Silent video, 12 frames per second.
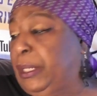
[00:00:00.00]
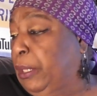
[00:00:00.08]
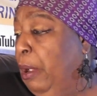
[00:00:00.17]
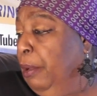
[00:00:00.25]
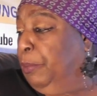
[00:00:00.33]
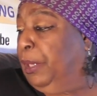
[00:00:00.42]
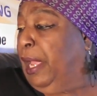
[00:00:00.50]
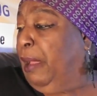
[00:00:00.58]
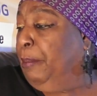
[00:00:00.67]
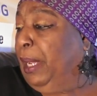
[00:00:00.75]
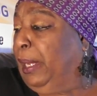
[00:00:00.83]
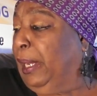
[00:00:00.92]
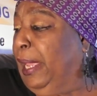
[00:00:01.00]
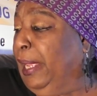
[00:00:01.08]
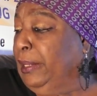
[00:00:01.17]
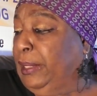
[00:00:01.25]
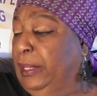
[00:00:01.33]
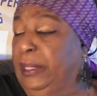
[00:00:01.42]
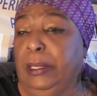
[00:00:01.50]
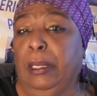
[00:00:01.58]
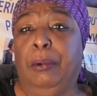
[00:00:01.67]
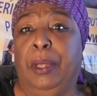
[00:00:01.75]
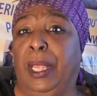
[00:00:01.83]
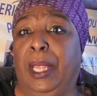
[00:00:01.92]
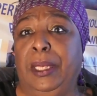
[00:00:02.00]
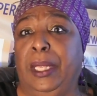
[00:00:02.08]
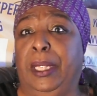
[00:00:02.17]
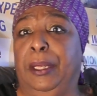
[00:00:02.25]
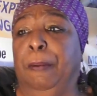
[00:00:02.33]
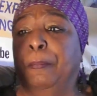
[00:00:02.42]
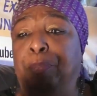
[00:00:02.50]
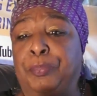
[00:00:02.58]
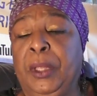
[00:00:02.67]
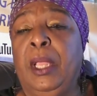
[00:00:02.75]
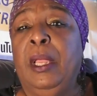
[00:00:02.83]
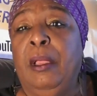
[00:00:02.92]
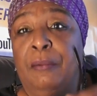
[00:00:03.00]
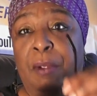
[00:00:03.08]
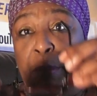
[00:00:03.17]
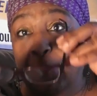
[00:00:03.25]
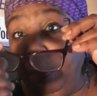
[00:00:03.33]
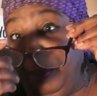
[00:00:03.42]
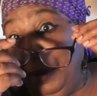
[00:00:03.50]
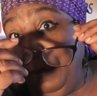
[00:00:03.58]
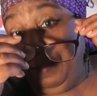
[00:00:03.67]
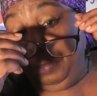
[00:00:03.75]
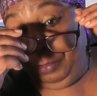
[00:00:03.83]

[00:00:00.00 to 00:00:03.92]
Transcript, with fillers: starting without my glasses, knowing I need them. Remember,